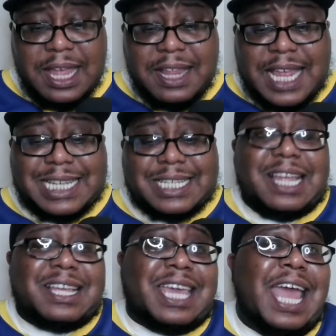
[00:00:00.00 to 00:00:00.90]
That's
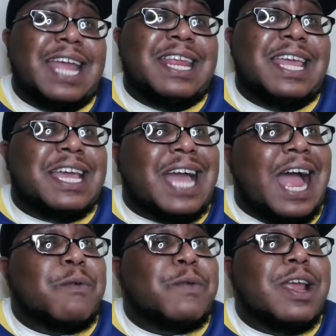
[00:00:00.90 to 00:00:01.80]
that KD and
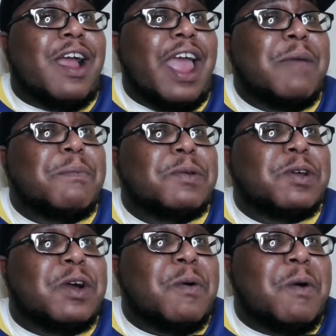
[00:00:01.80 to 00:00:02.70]
Kyrie are able to
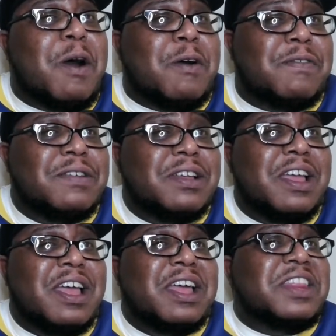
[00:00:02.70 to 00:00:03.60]
go off.
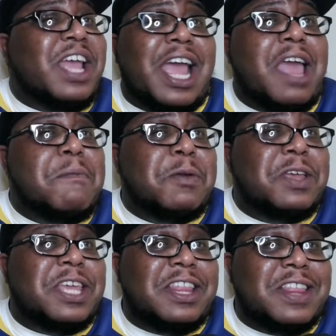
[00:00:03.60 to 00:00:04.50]
They're able to
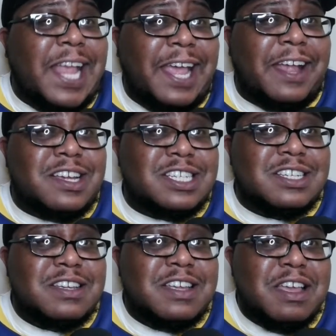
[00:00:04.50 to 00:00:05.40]
get theirs.
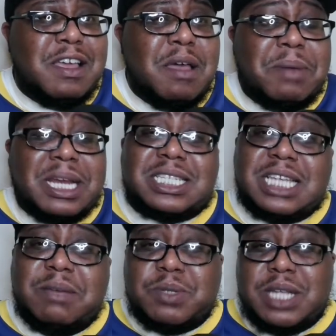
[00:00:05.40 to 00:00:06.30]
But it
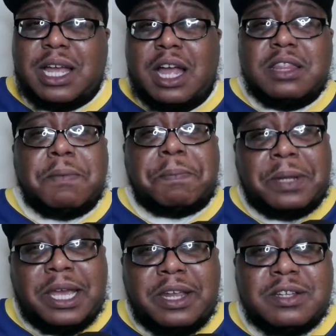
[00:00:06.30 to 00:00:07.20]
seems like other
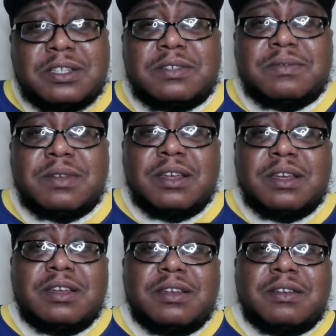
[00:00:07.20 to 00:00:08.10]
players,
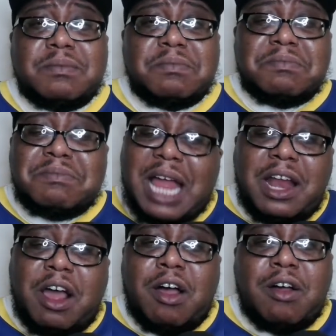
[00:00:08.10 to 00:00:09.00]
not
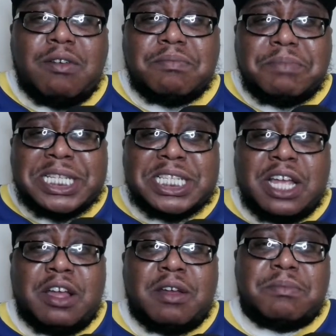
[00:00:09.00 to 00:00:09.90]
all, but
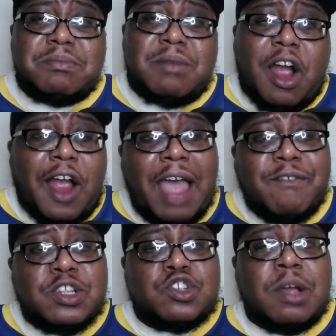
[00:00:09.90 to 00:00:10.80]
some, are
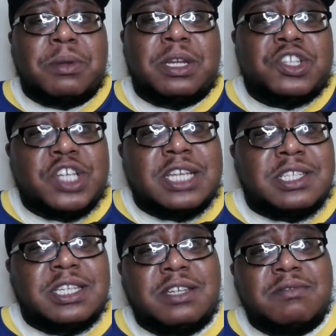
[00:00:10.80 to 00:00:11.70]
having trouble
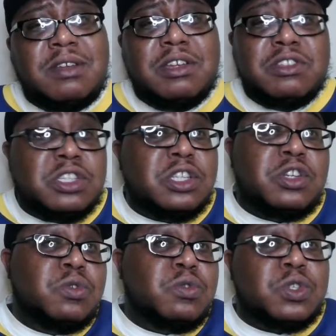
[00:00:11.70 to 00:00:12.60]
adjusting to the
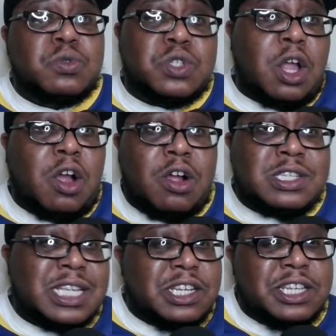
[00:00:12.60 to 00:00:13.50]
new 2 stars
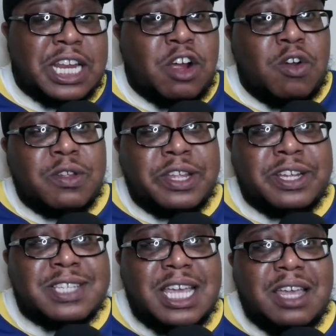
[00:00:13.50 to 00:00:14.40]
that are on their
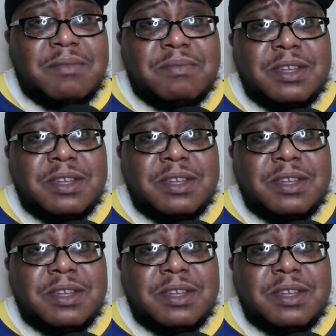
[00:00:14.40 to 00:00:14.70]
team.